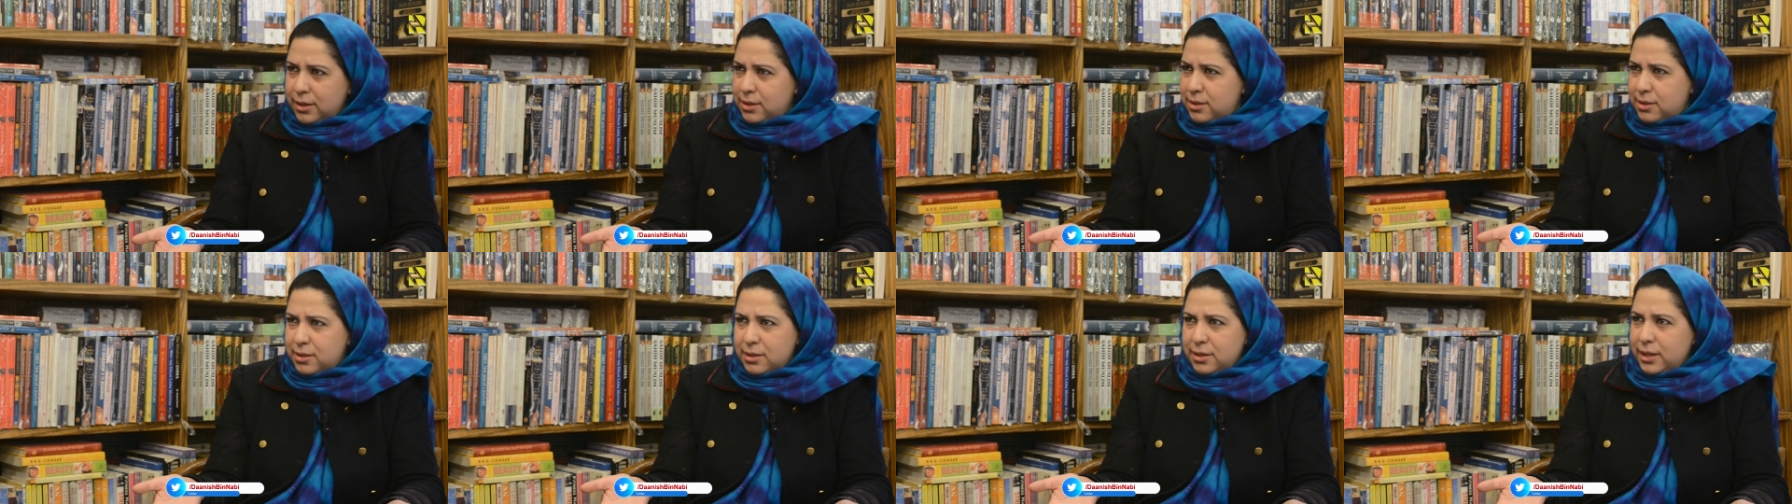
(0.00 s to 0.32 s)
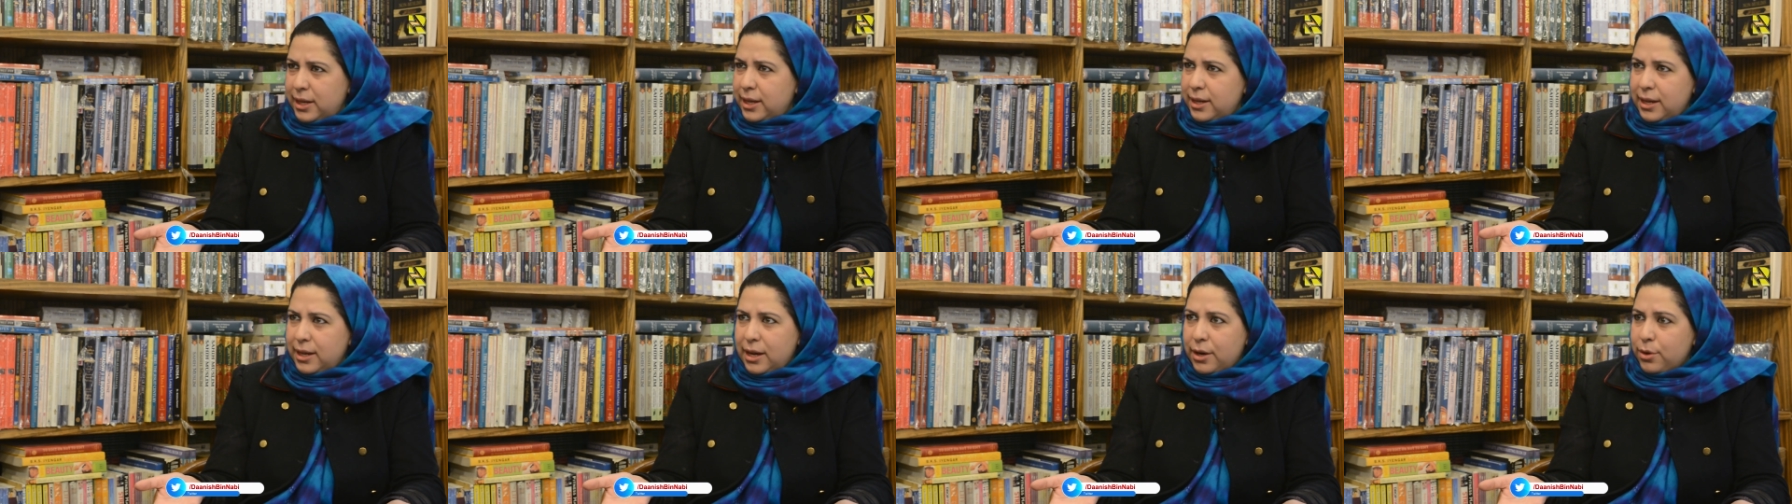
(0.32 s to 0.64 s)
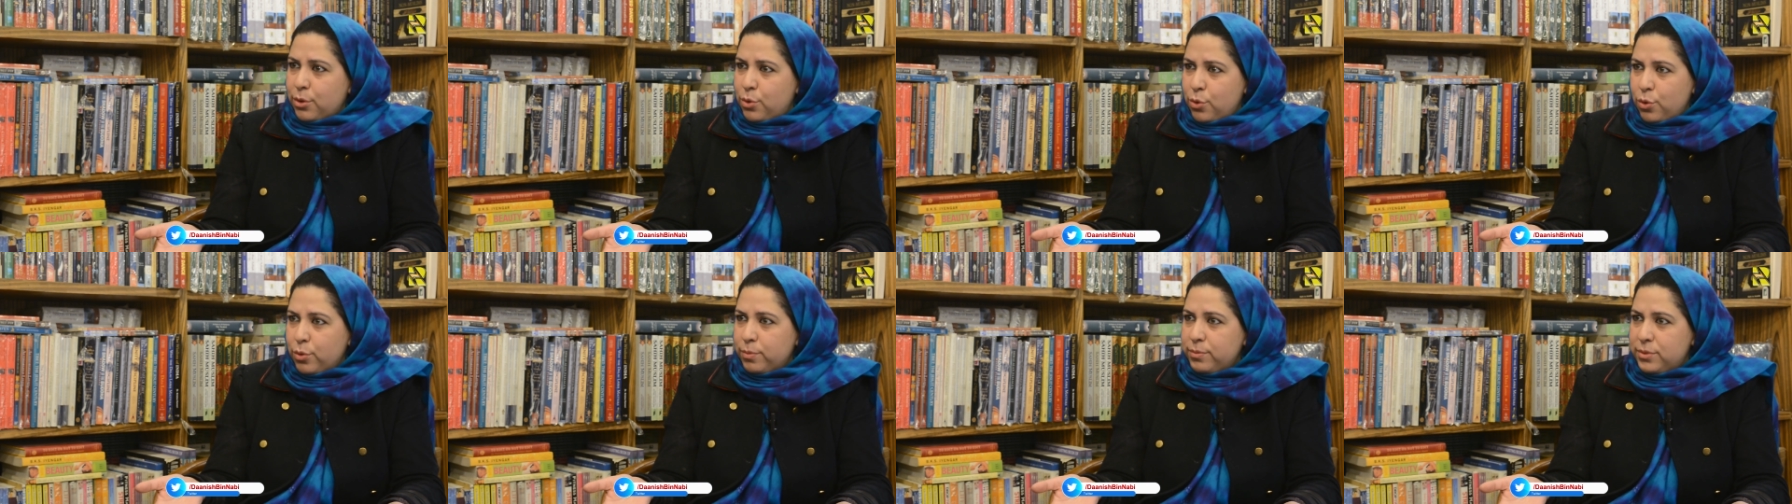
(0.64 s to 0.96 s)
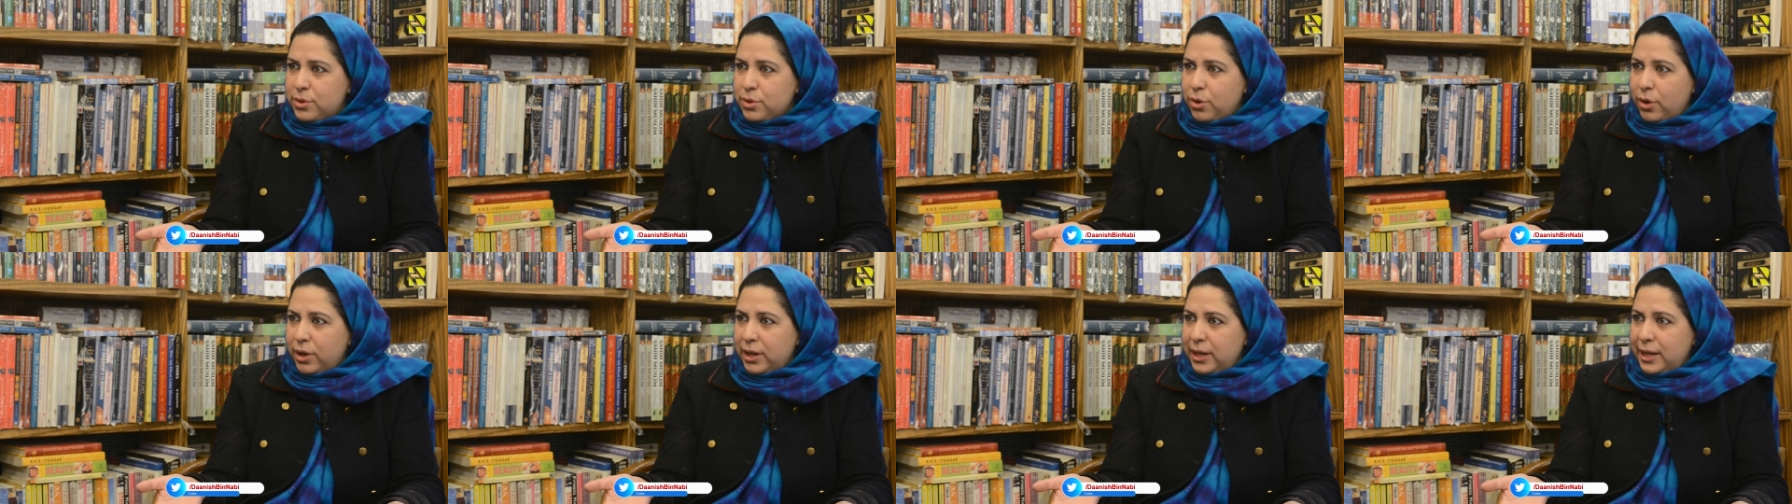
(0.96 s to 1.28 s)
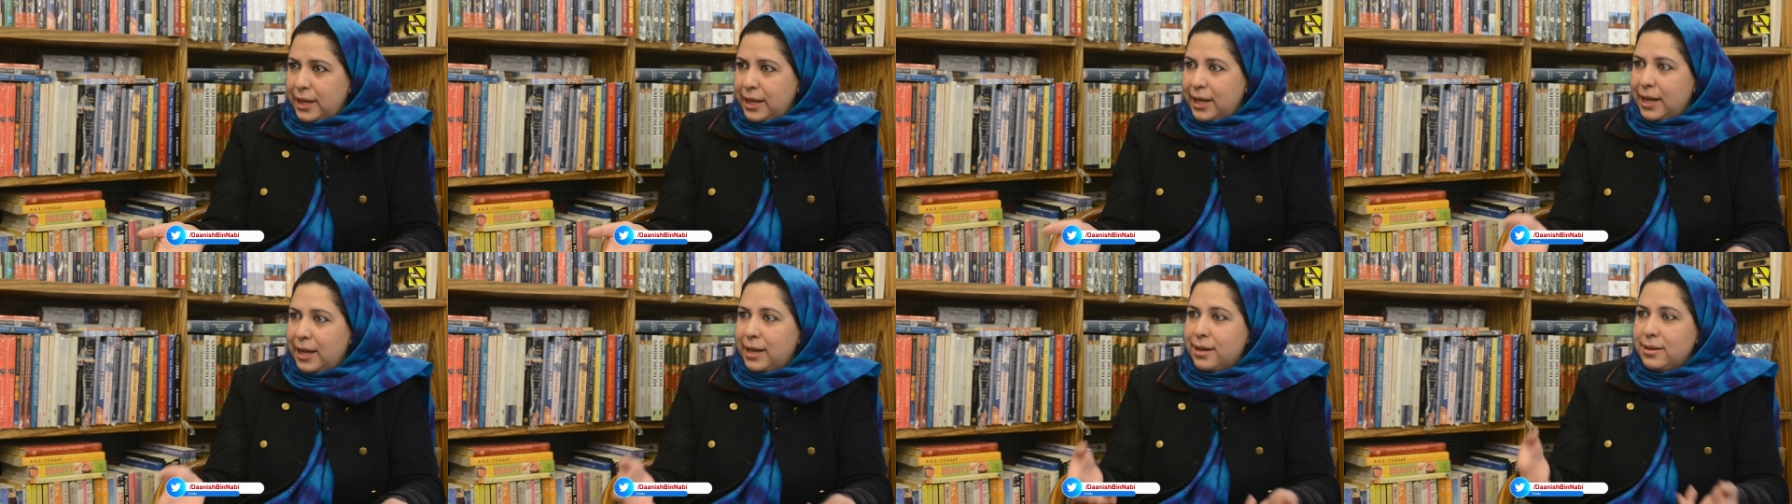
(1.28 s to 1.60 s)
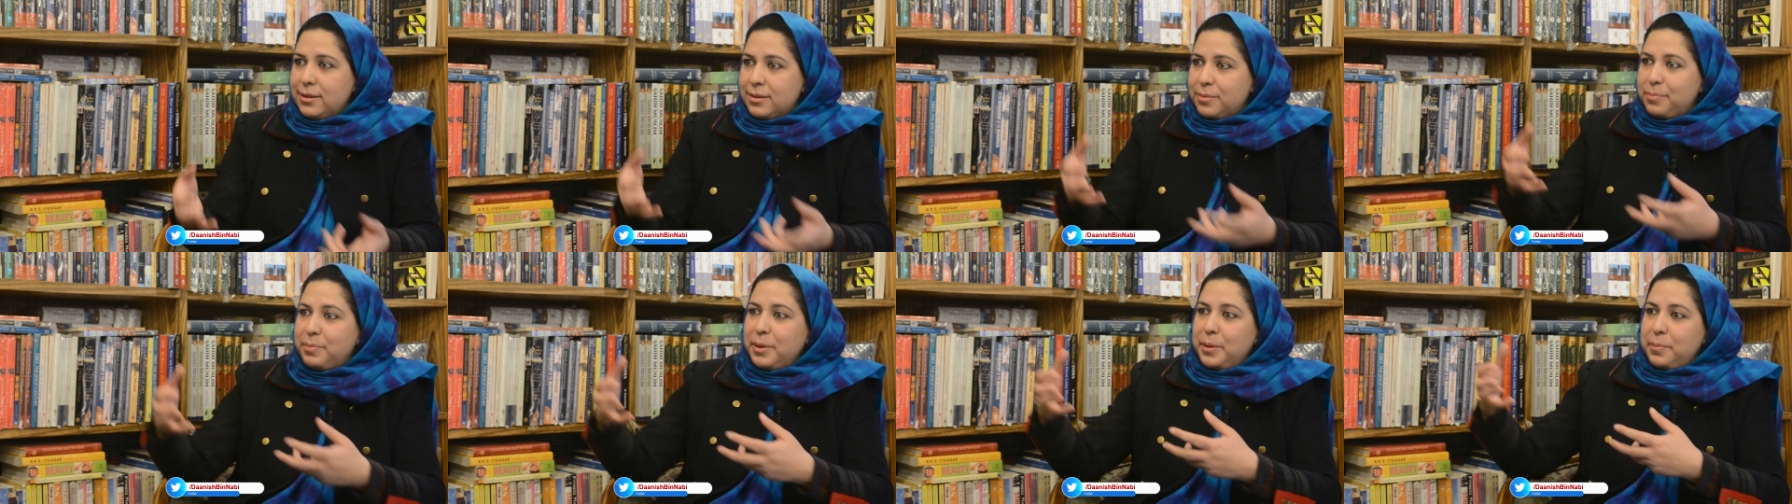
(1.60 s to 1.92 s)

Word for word: it in our homes only and